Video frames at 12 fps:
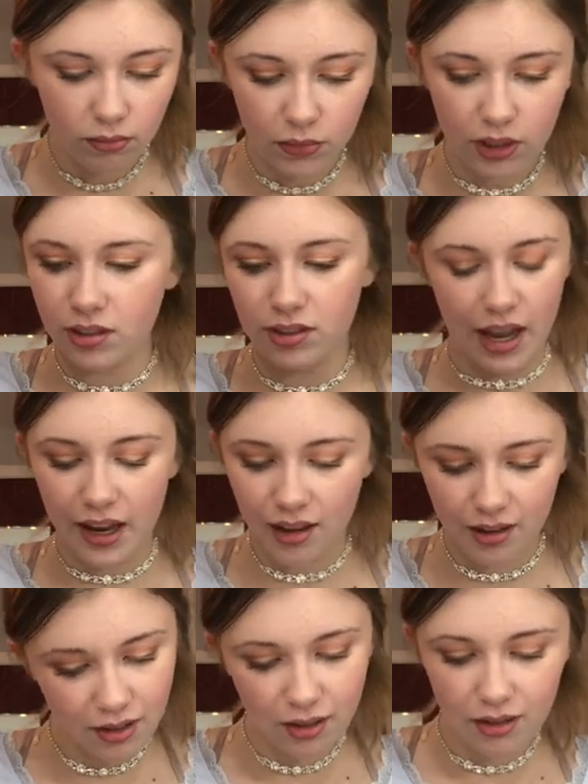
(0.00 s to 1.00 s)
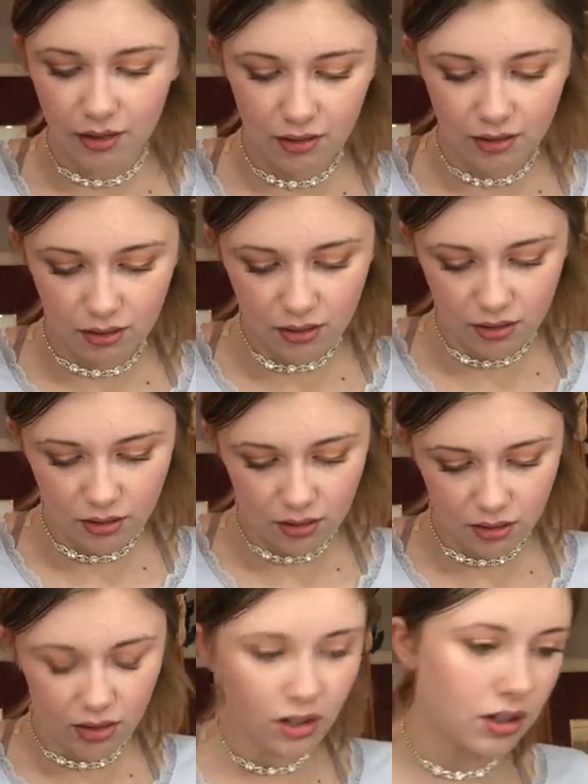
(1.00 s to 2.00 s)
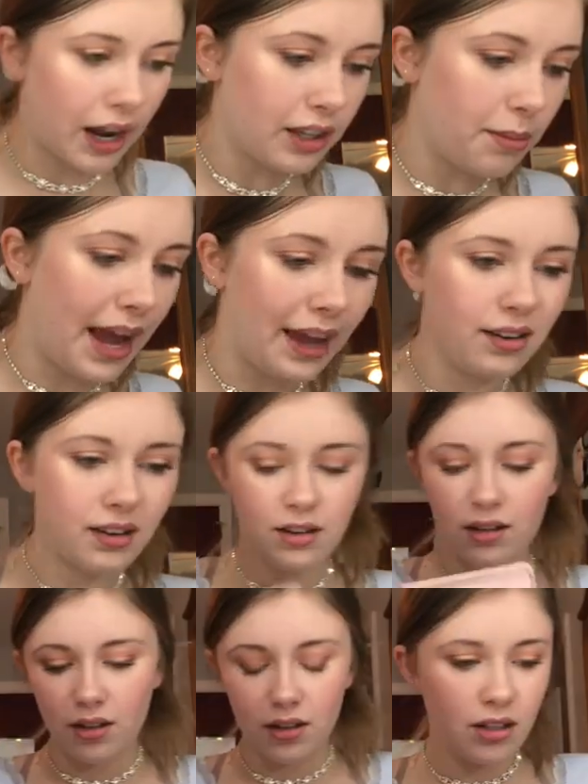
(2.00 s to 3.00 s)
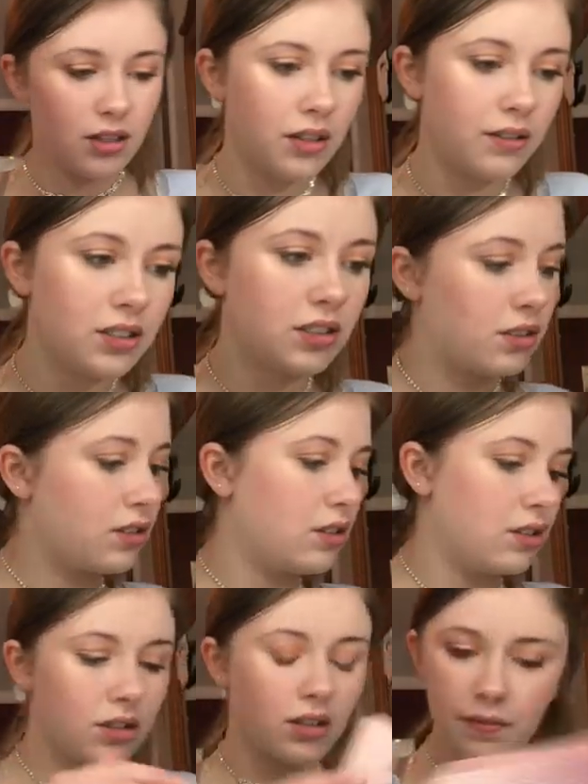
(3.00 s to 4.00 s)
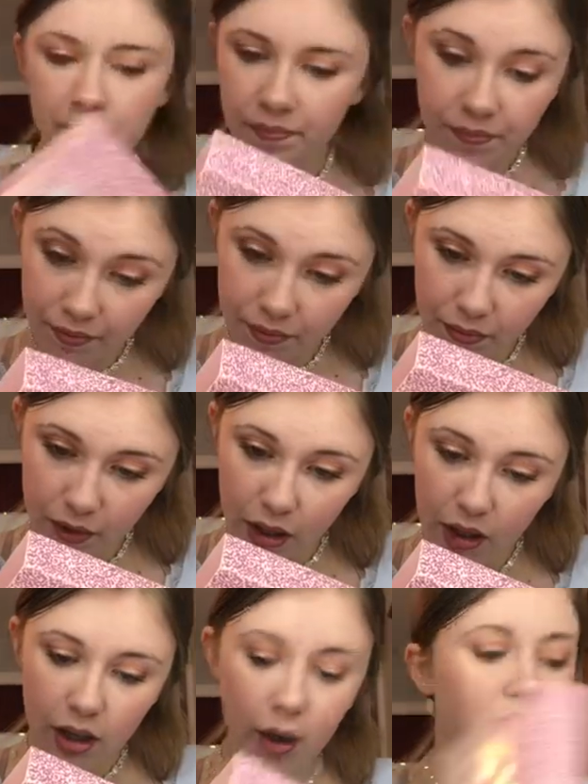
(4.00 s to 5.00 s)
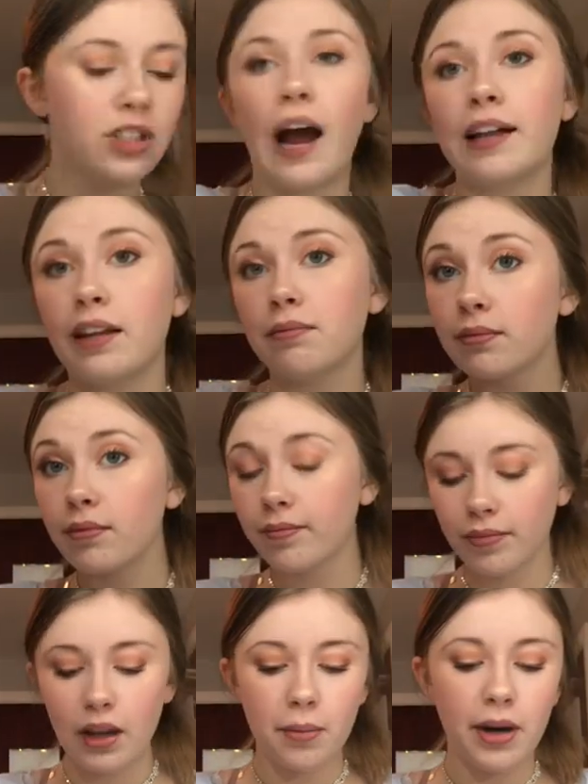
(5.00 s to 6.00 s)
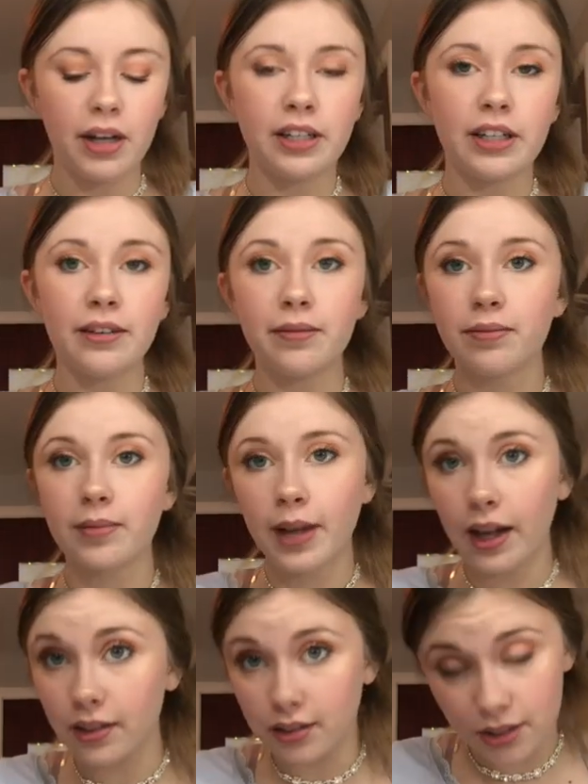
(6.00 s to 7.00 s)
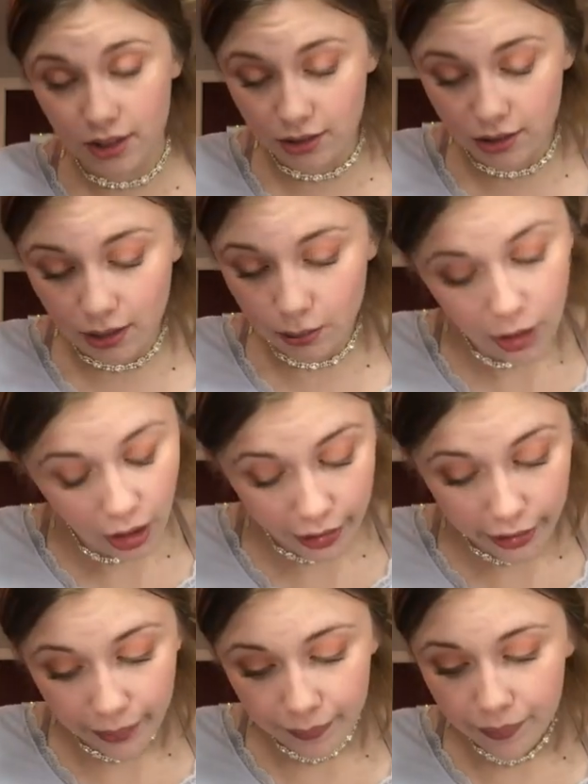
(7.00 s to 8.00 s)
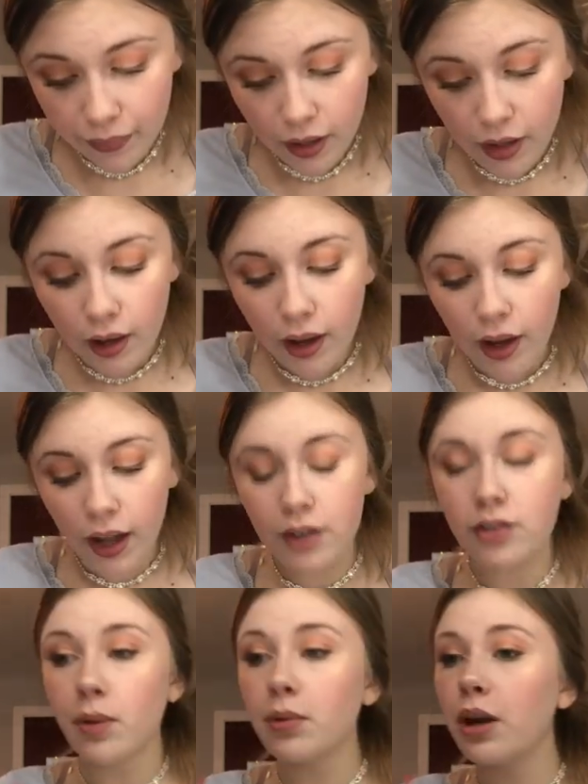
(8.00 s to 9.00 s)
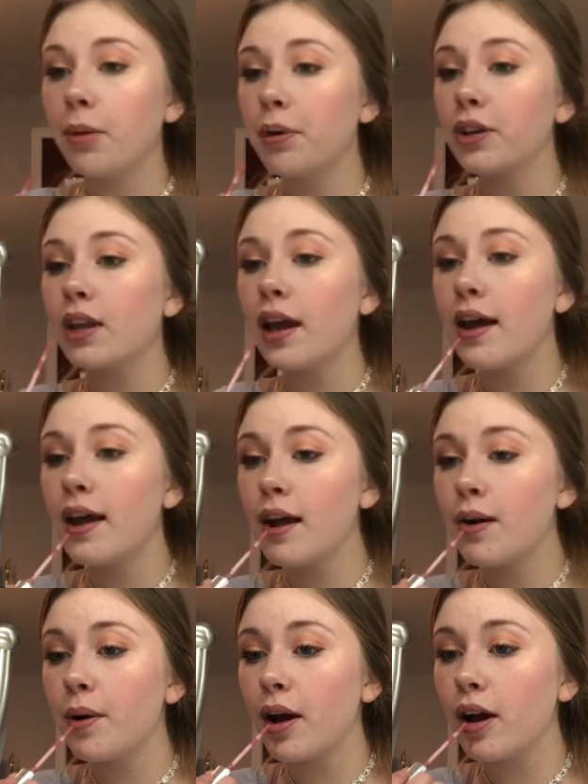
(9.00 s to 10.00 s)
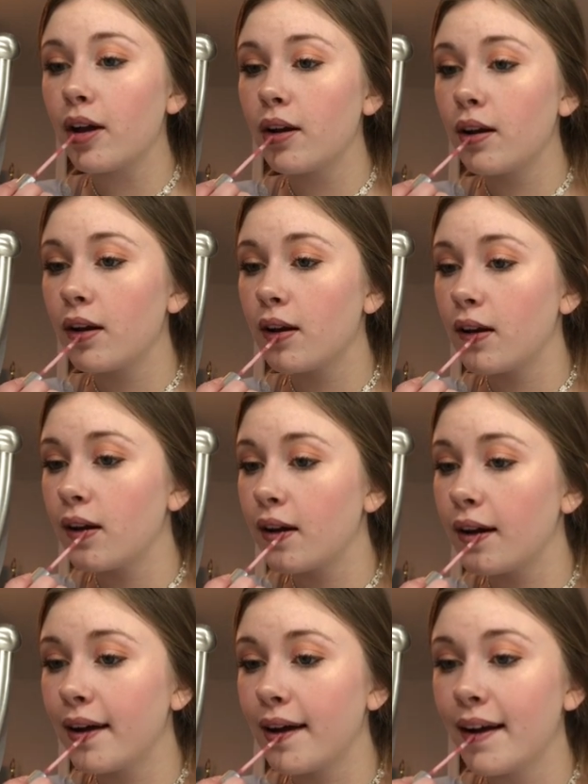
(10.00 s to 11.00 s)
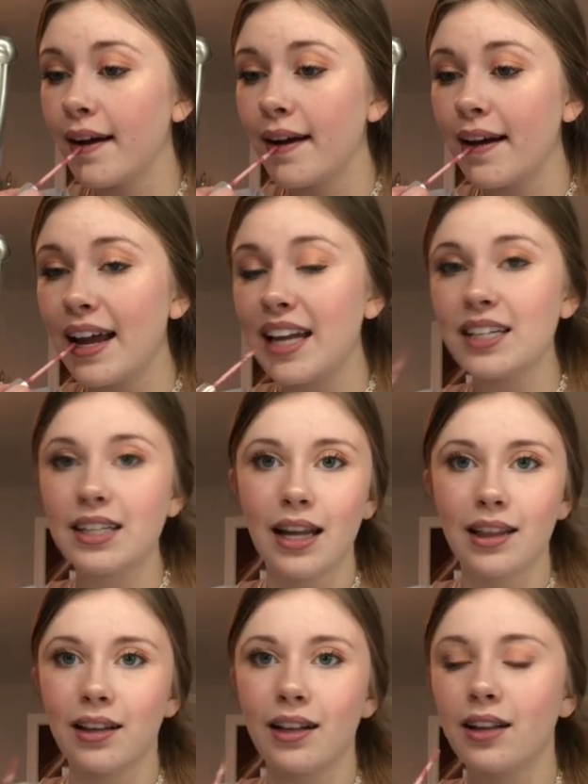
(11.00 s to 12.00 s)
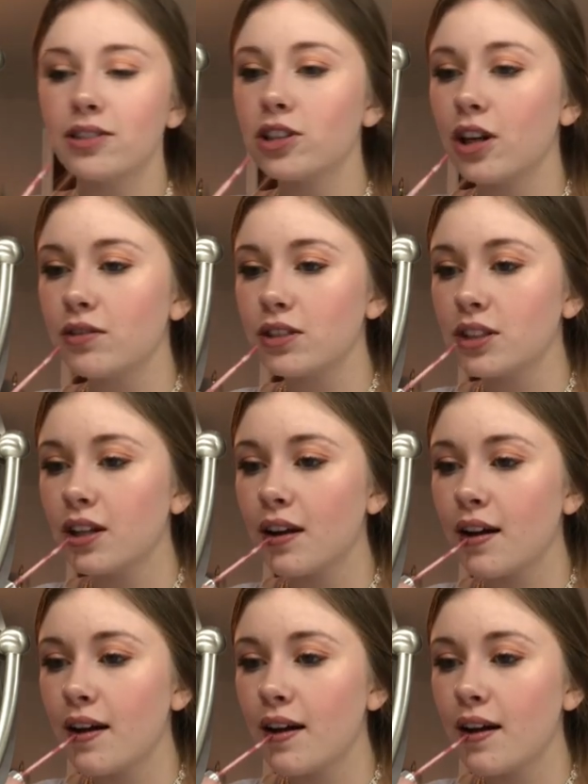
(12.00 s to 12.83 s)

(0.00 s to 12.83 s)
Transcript: Does it say? Just says Kylie matte. Is there a difference? Oh, it's just Kylie. Apparently, color's just named Kylie. And so I'm gonna put that around inside the lines, obviously.